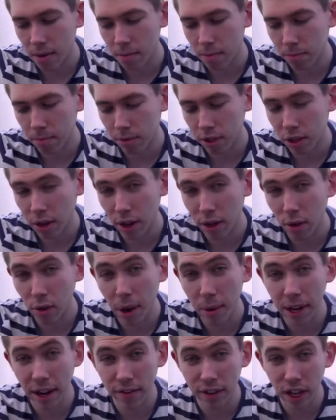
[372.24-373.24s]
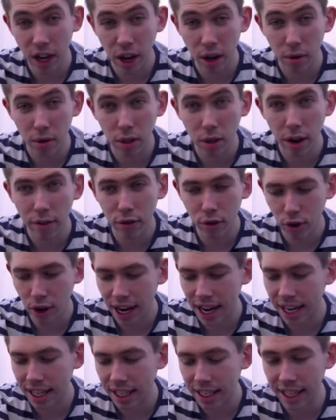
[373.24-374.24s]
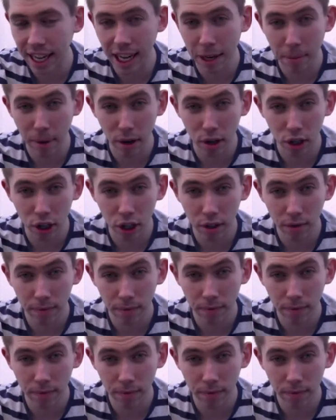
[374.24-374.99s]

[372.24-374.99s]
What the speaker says: So I thought I would have a go. So I've created a Dailymotion,